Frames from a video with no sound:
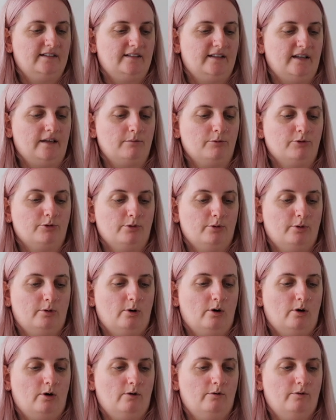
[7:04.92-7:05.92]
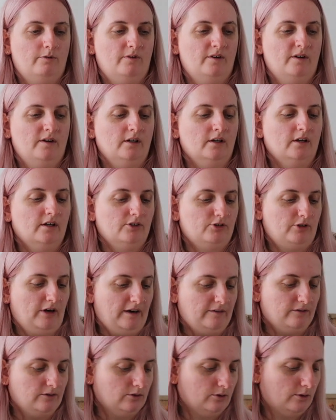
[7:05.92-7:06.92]
seem to have
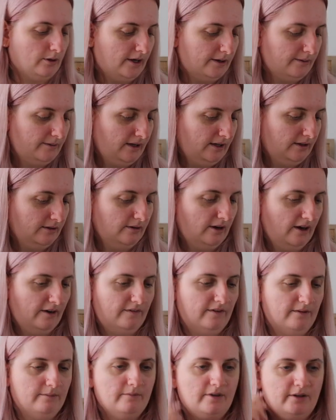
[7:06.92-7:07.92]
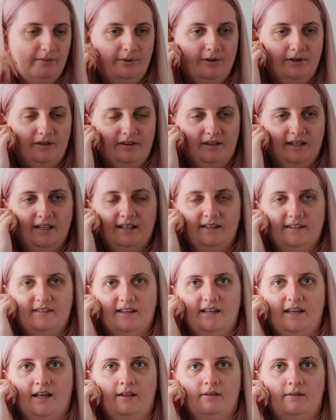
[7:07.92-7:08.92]
travelled quite well. I think we put these
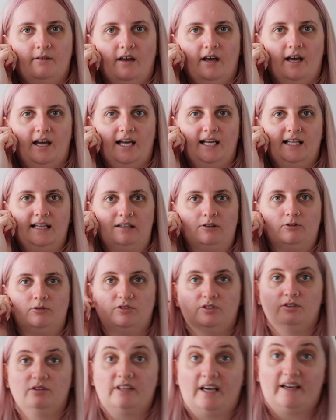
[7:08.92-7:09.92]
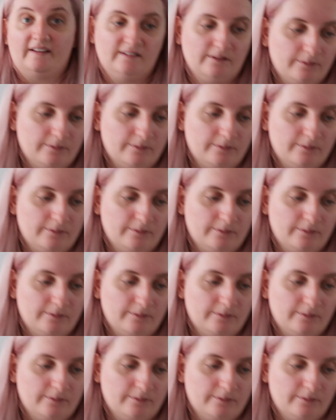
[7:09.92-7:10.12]
in a little suitcase